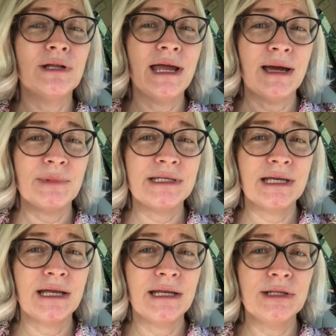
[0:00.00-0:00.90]
habit to
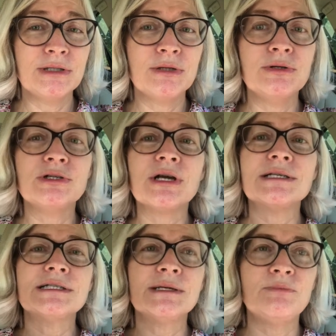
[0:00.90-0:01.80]
get into
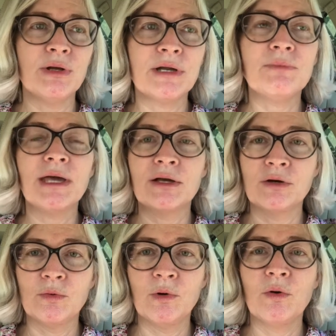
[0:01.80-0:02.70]
just to build up that
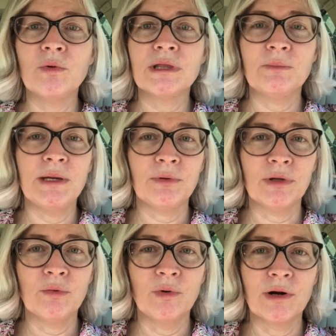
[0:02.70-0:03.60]
goodwill with the people
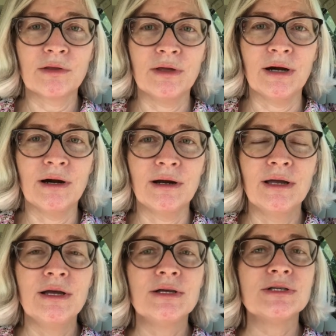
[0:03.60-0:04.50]
that work there.
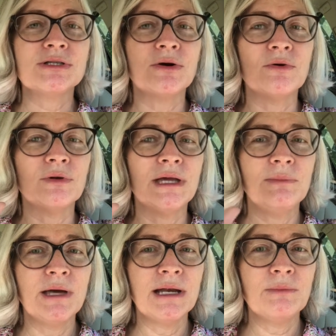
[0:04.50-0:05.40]
So
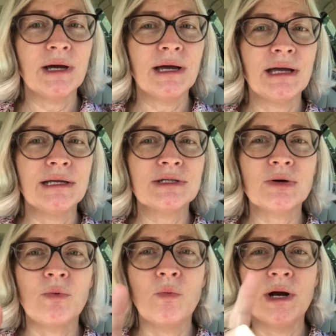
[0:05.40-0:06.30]
keep that in mind.
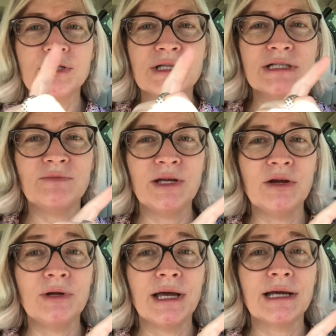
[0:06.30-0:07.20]
Watch this
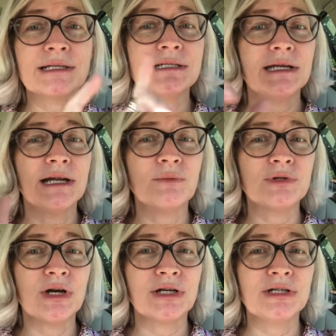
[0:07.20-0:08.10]
video next, and I will
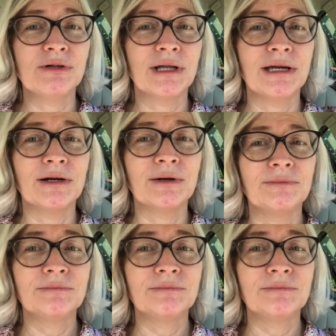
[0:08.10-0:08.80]
talk to you later.